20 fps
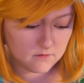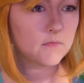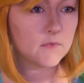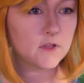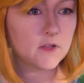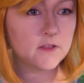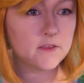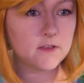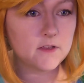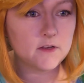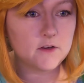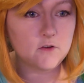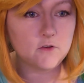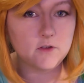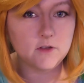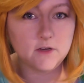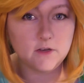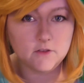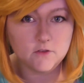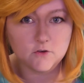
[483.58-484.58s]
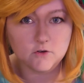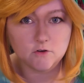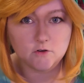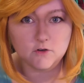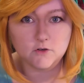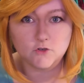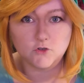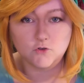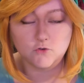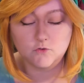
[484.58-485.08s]
And then you can
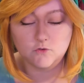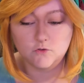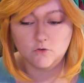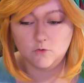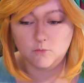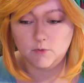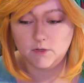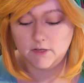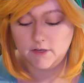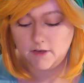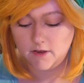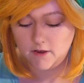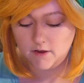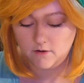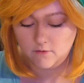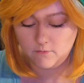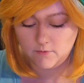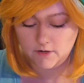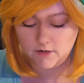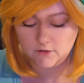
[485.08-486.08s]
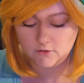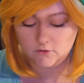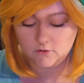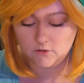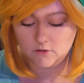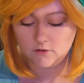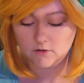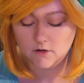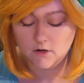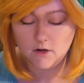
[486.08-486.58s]
either choose to apply a
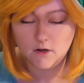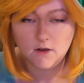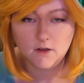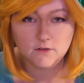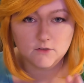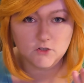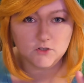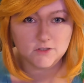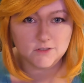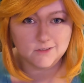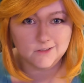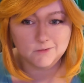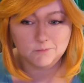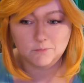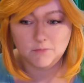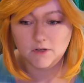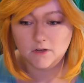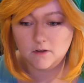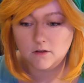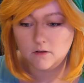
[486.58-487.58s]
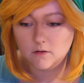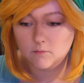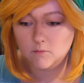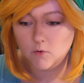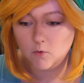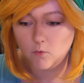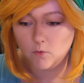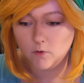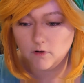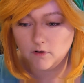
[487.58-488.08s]
regular just lip balm
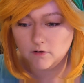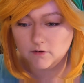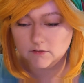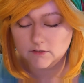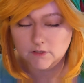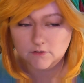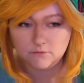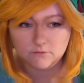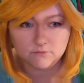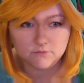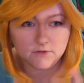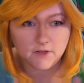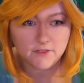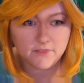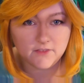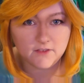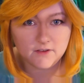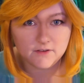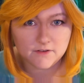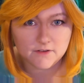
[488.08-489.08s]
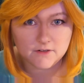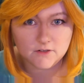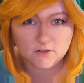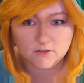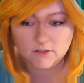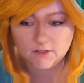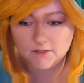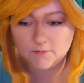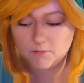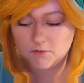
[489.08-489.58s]
or leave nothing on your
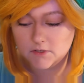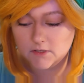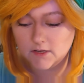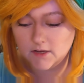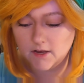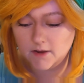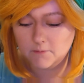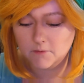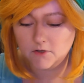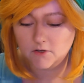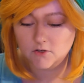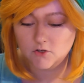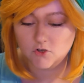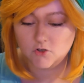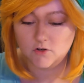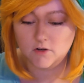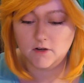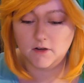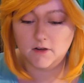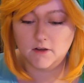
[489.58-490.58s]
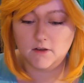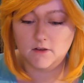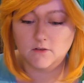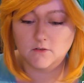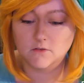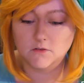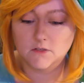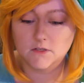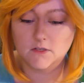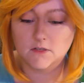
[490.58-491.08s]
lips. I'm going to try
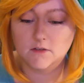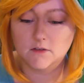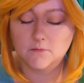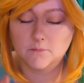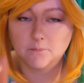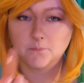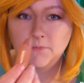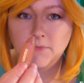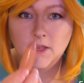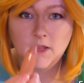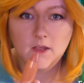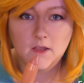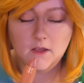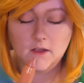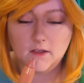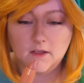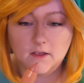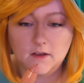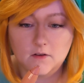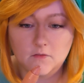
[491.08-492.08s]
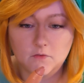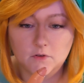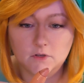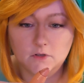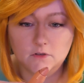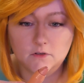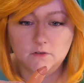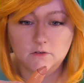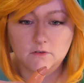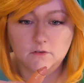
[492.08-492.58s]
using kind of
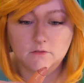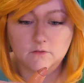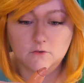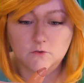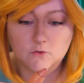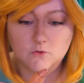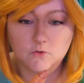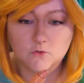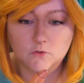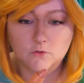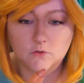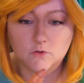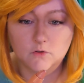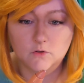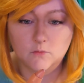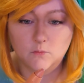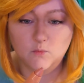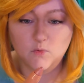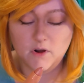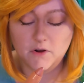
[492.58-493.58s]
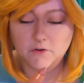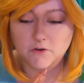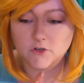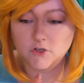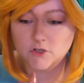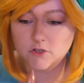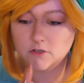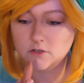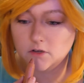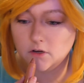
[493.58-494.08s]
a neutral
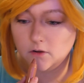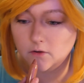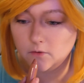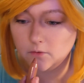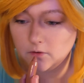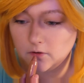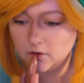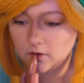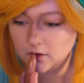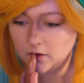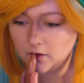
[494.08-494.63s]
brownish tone.